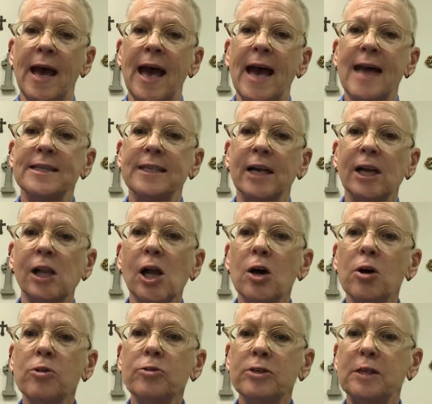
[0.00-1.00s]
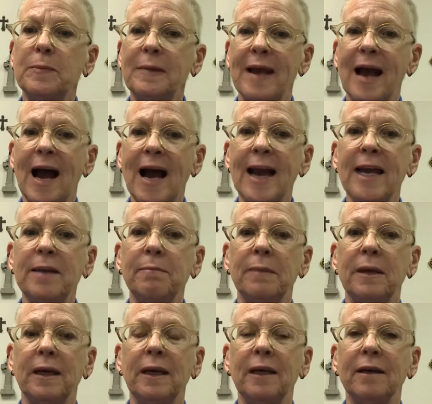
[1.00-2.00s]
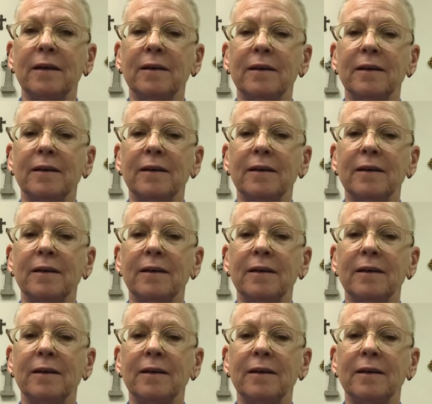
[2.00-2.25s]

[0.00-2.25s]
As it closed behind me,